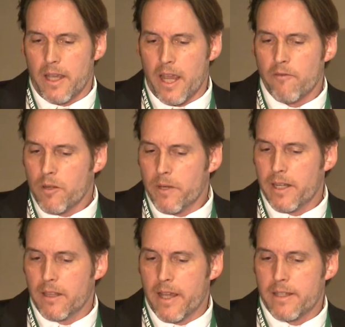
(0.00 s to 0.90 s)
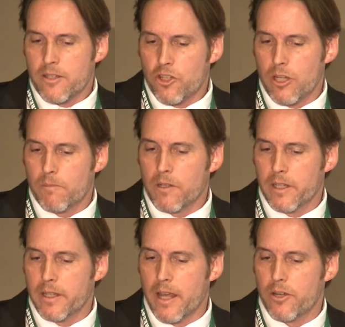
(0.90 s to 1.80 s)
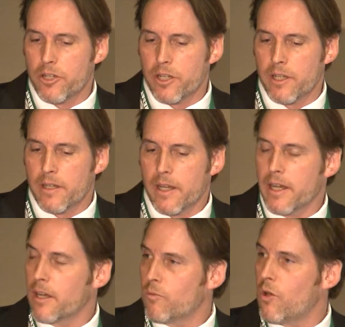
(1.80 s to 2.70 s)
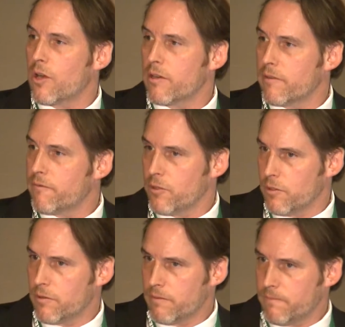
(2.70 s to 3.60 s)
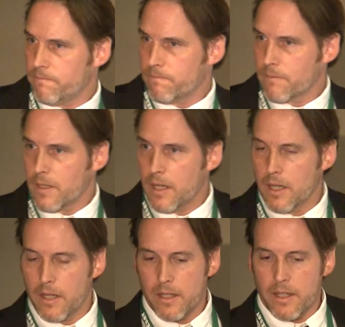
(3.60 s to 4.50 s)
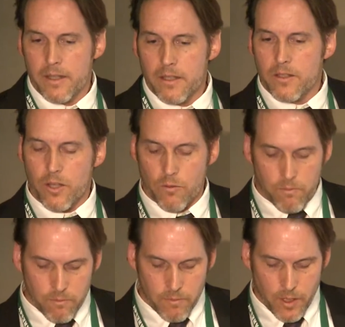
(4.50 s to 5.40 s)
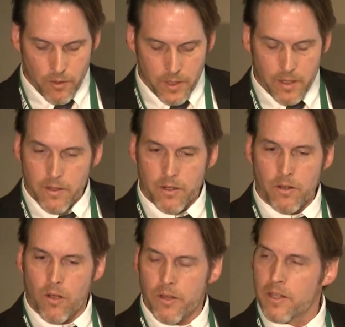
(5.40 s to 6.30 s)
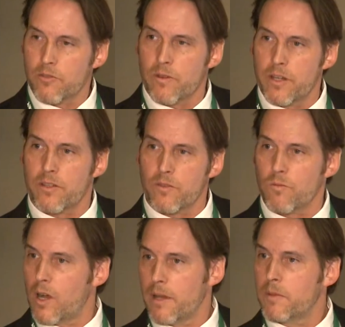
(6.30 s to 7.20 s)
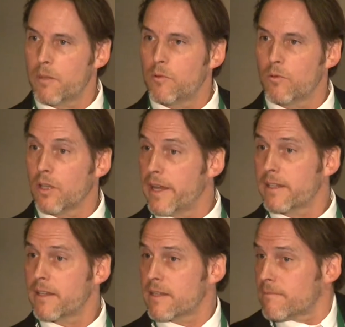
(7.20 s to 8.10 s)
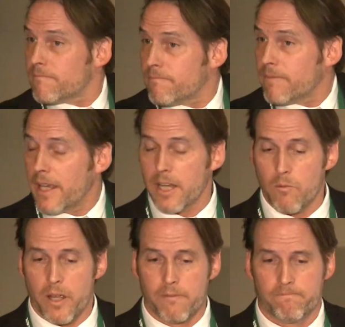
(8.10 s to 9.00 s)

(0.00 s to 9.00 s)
Everybody likes cheap, clean energy, air, water, and food. So, you know, there are all these reasons why people would like this anyway.